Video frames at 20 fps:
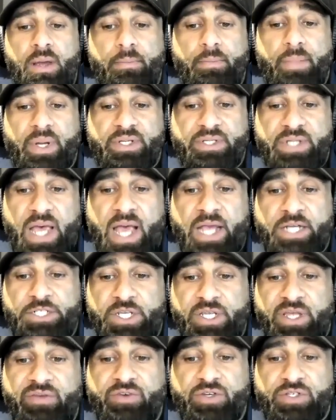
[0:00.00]
But to actually
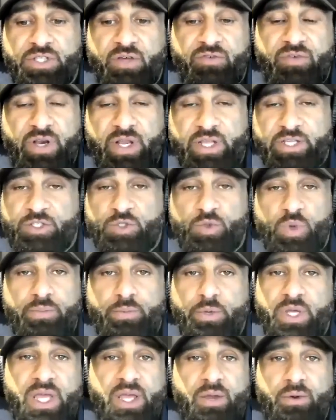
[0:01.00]
give yourself a nice sweep,
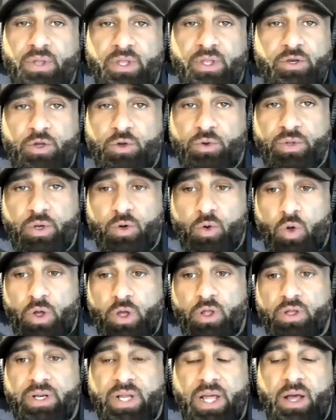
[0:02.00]
you can't really do it with an
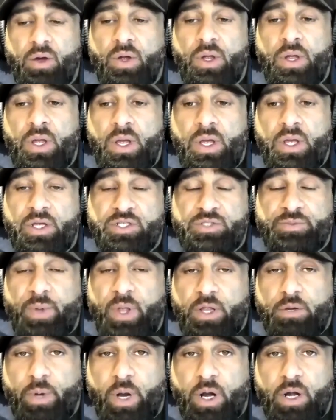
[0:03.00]
oil. Now,
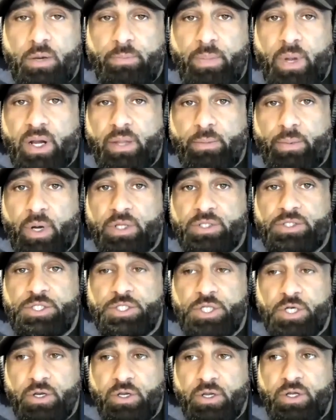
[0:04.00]
smaller body parts,
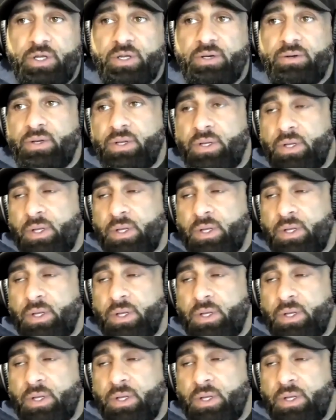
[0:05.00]
sure, you can